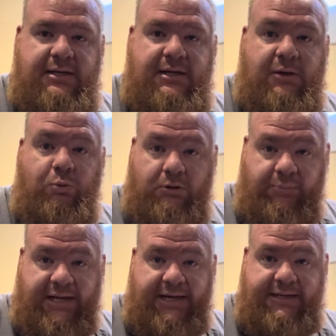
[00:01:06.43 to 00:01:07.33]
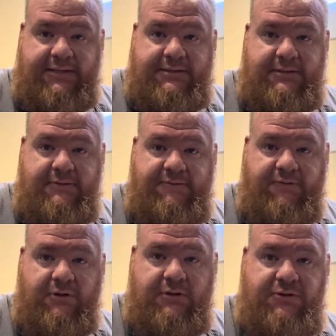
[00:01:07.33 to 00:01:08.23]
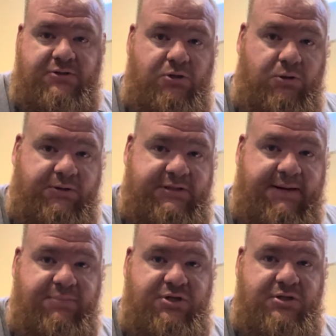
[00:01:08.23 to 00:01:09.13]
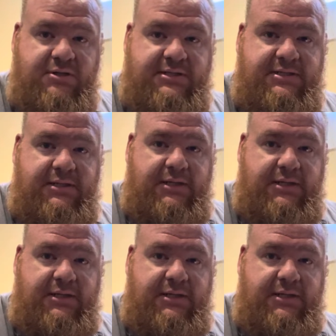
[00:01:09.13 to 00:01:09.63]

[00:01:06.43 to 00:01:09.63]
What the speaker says: a wool blanket for those colder temperatures.